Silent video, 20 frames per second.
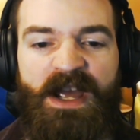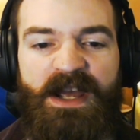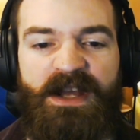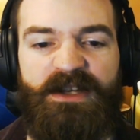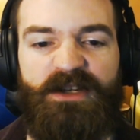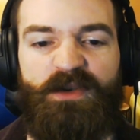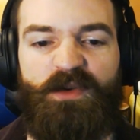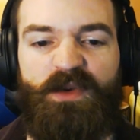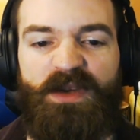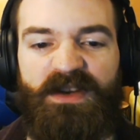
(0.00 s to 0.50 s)

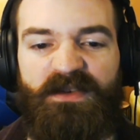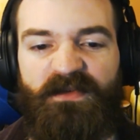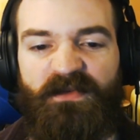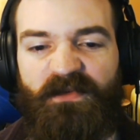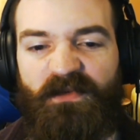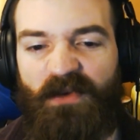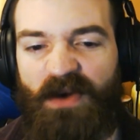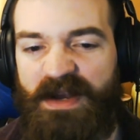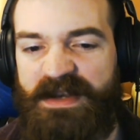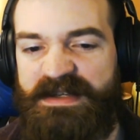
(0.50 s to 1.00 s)
to
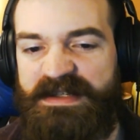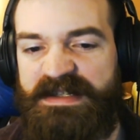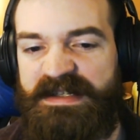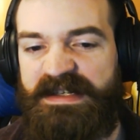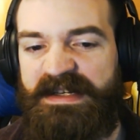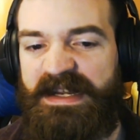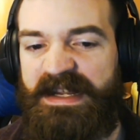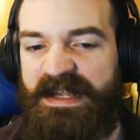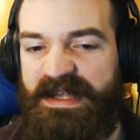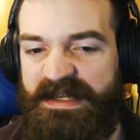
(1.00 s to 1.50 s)
confront
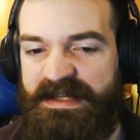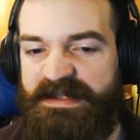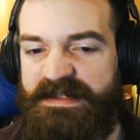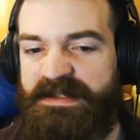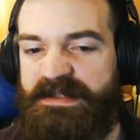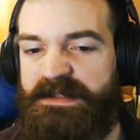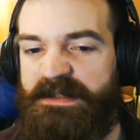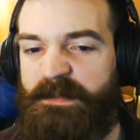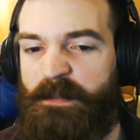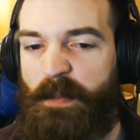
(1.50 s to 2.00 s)

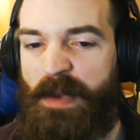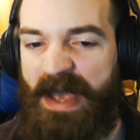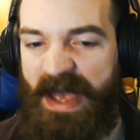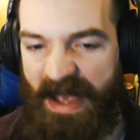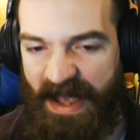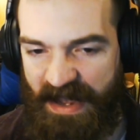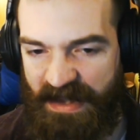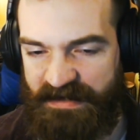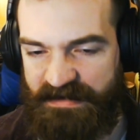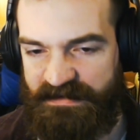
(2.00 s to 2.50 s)
his
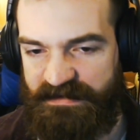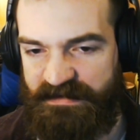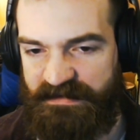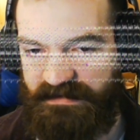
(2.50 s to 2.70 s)
past.